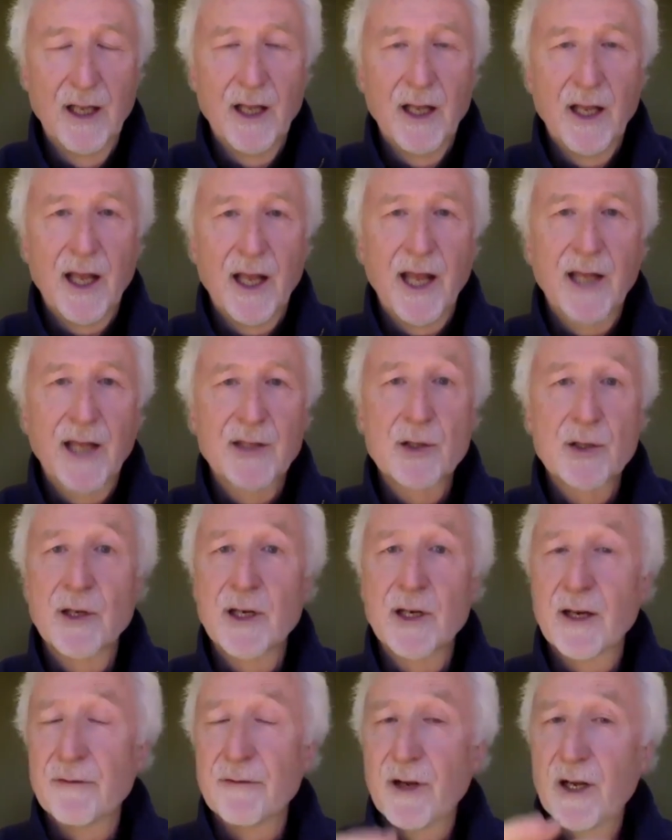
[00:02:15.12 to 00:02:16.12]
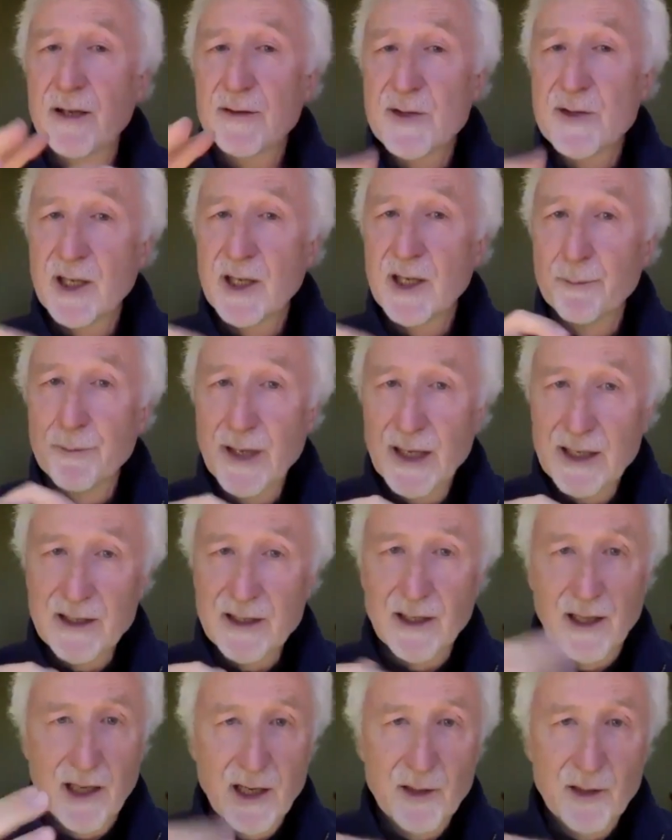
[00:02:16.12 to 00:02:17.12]
And so it involves the
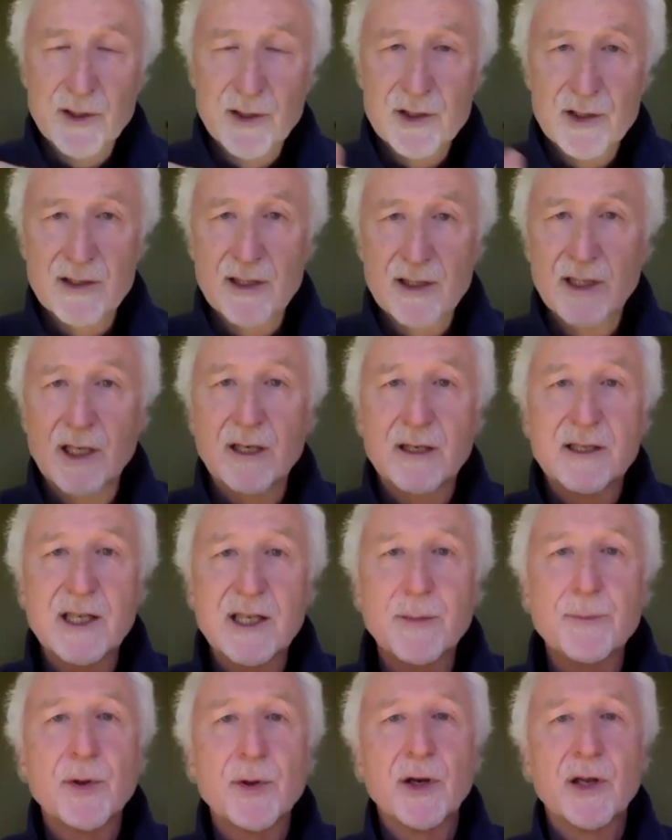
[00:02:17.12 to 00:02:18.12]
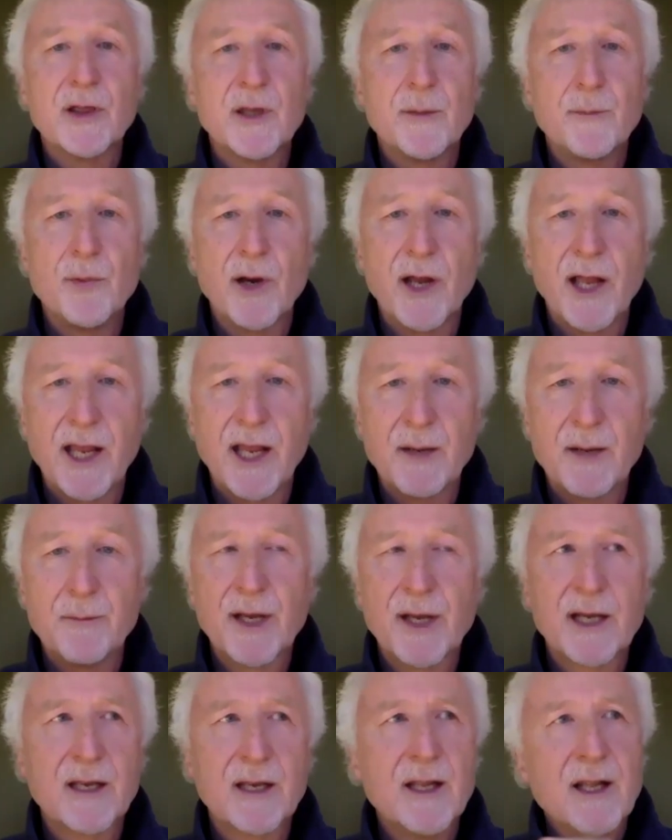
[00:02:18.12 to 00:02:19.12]
amygdala, which is a little deeper in the brain.
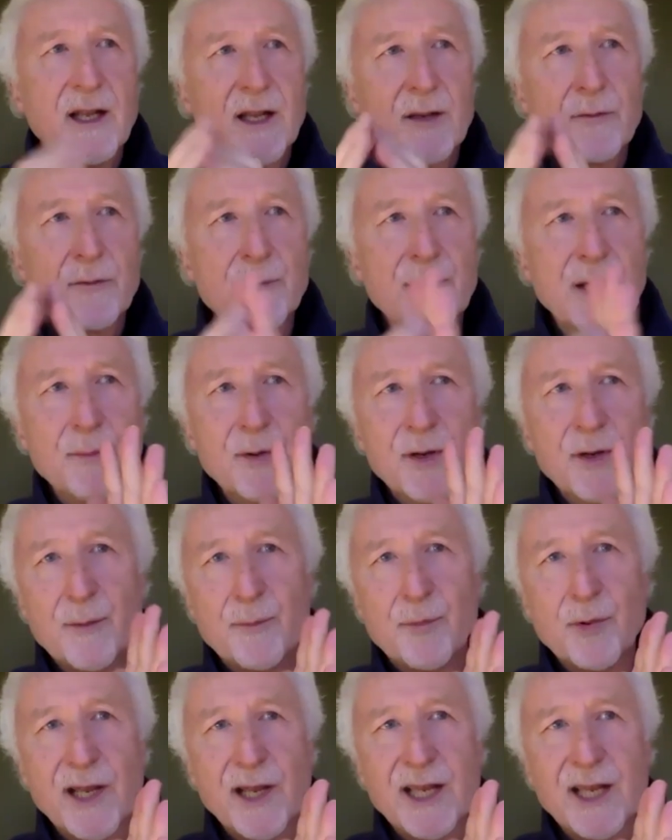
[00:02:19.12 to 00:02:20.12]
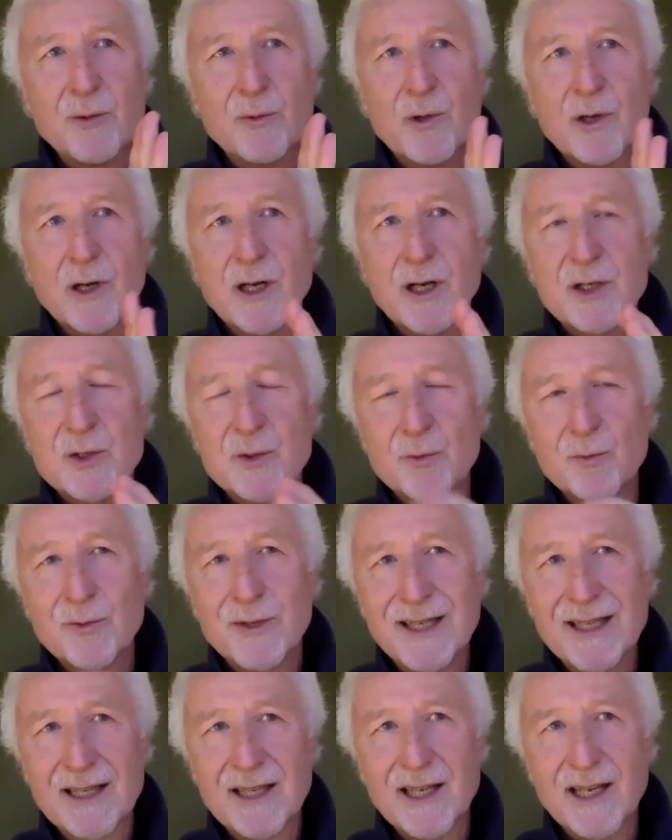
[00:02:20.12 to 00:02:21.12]
But remember, the brain works
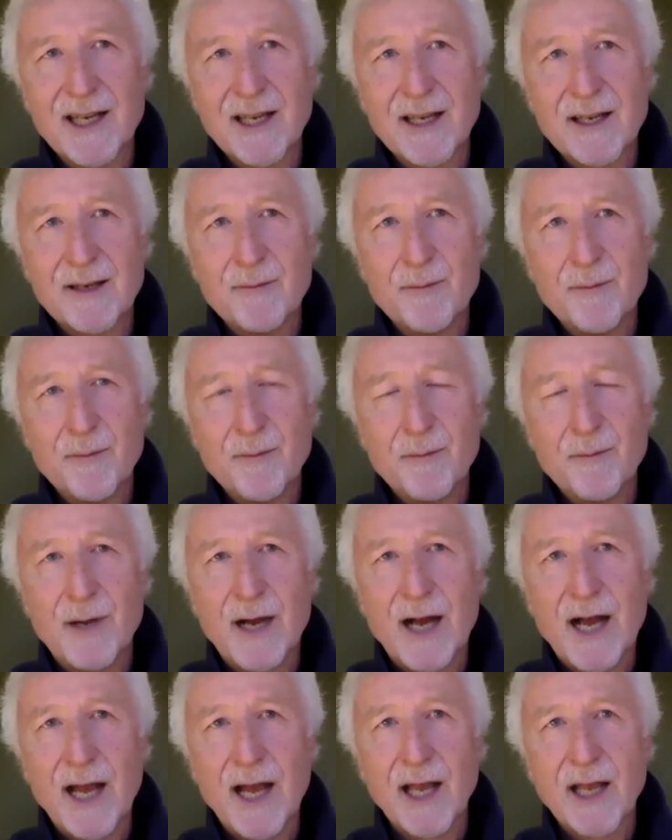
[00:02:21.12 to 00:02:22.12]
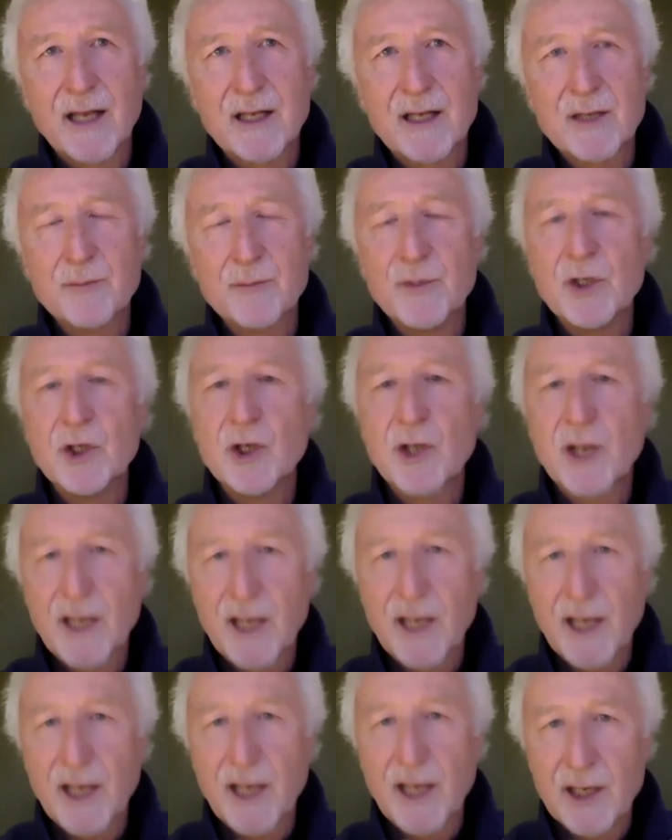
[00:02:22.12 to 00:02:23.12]
really by
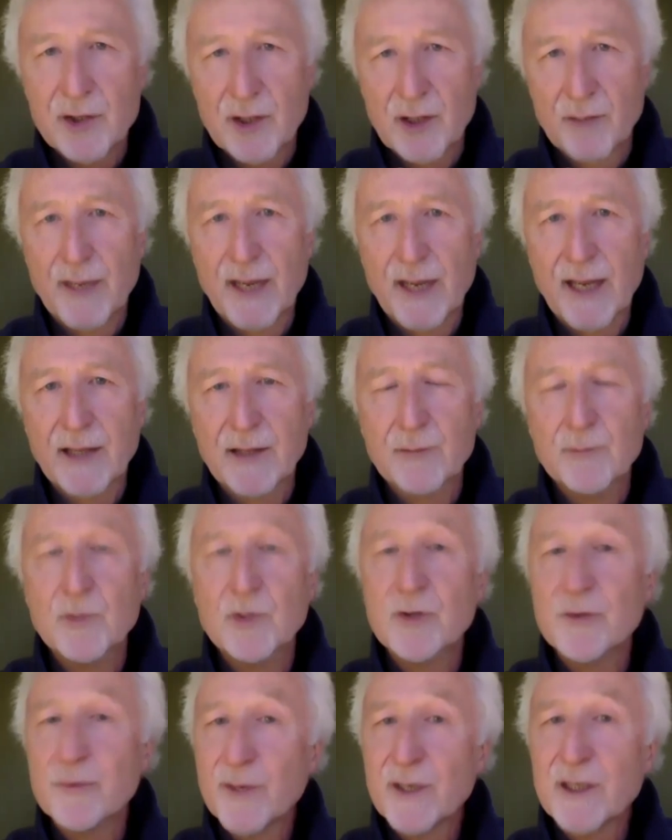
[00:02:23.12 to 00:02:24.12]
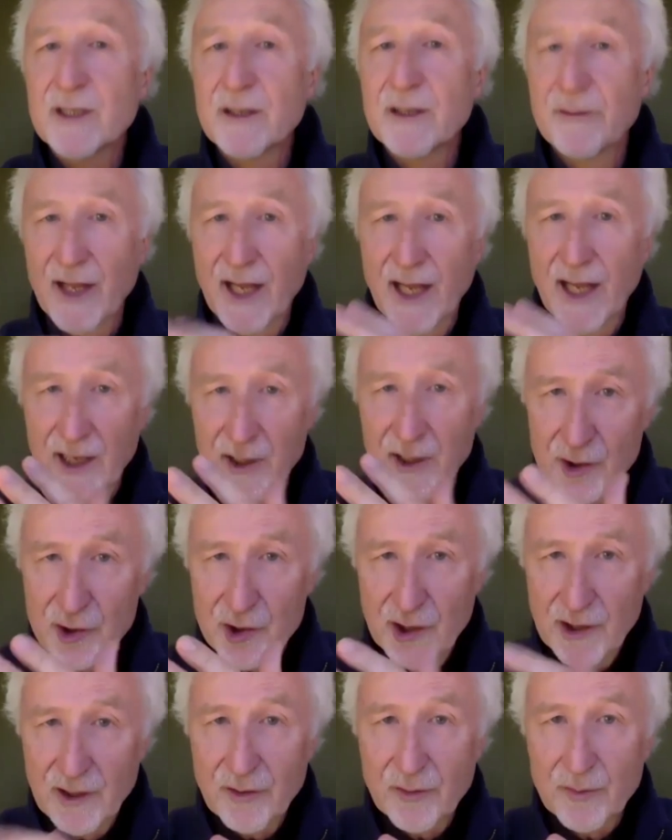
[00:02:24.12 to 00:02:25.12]
communication, by the movement of
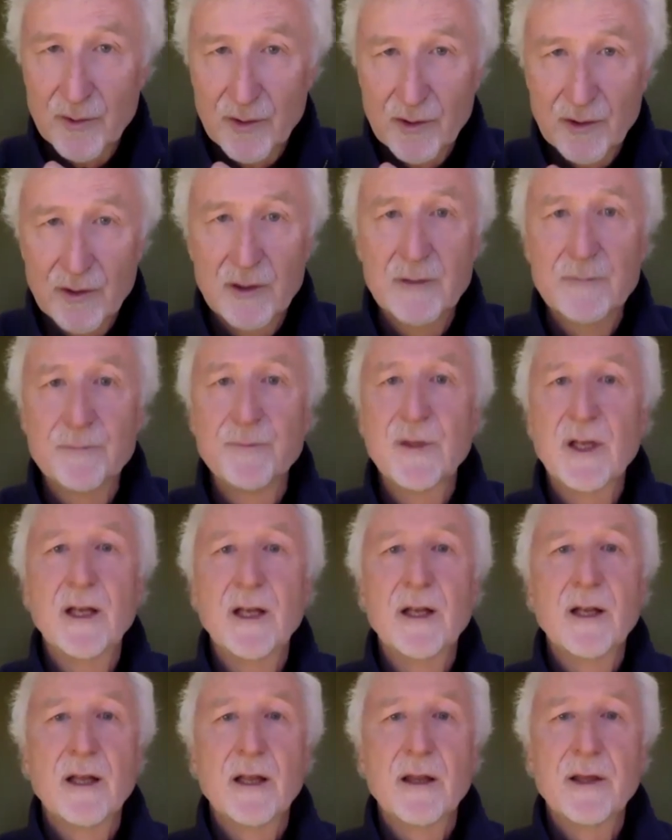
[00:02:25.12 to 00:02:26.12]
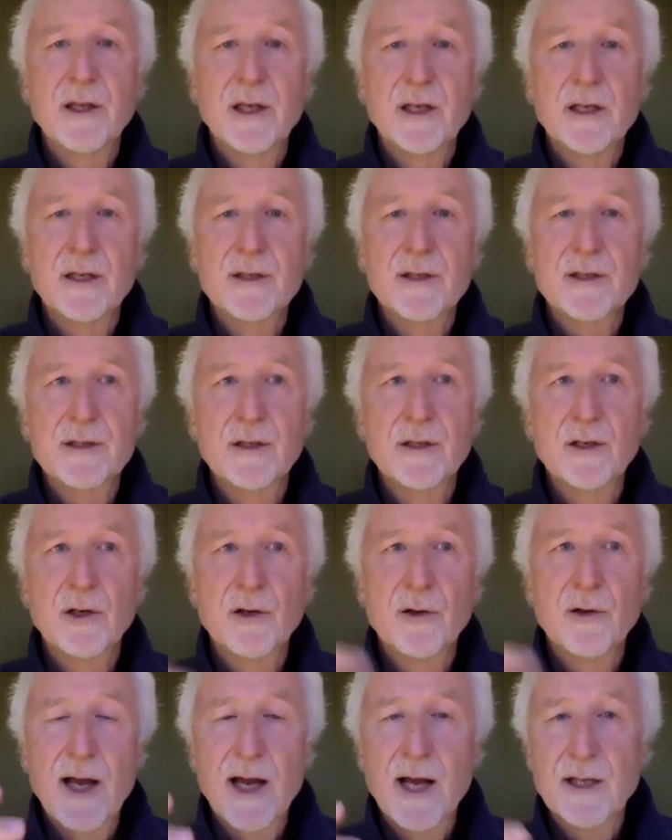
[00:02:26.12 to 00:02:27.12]
energy through these
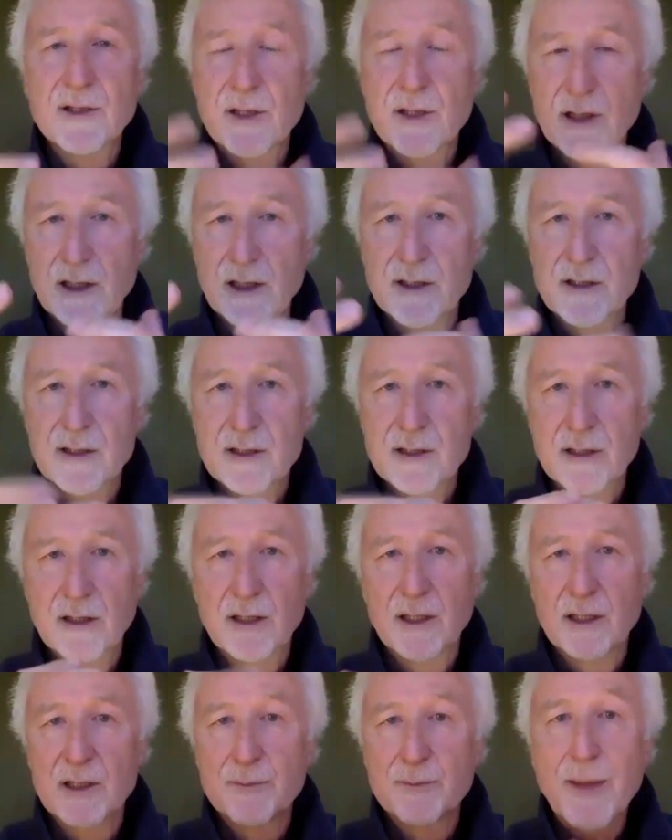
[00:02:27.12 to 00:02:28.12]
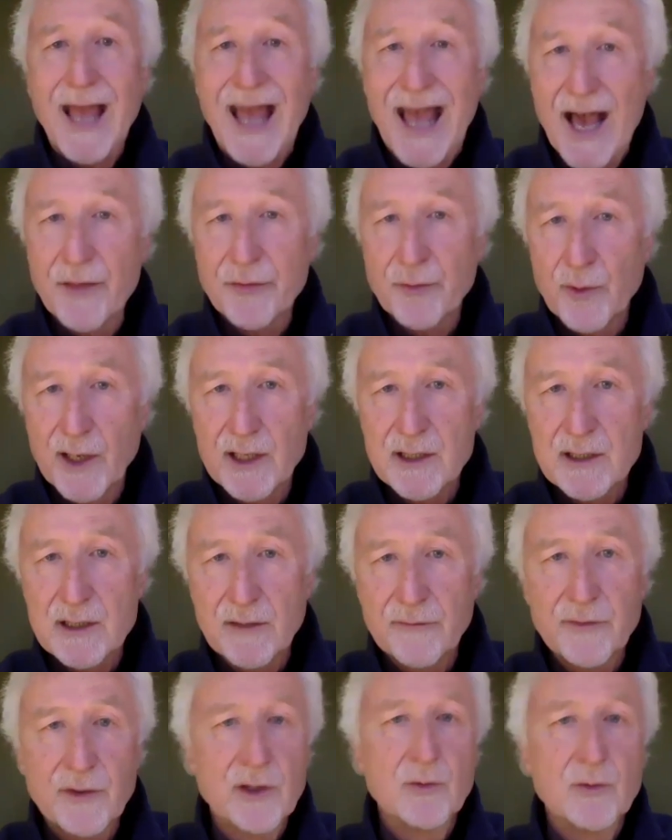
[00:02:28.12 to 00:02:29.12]
neurons, these pathways,
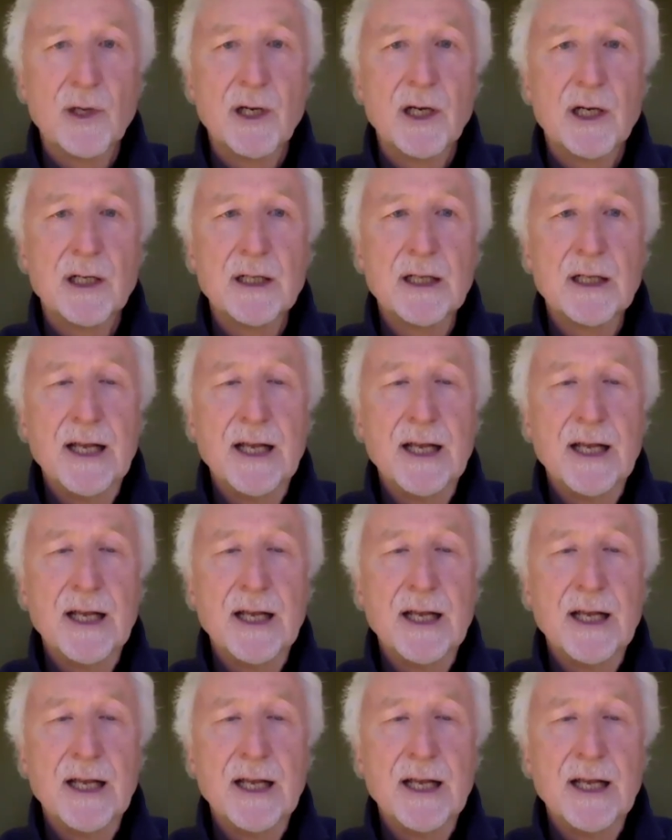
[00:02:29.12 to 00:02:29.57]
if you will.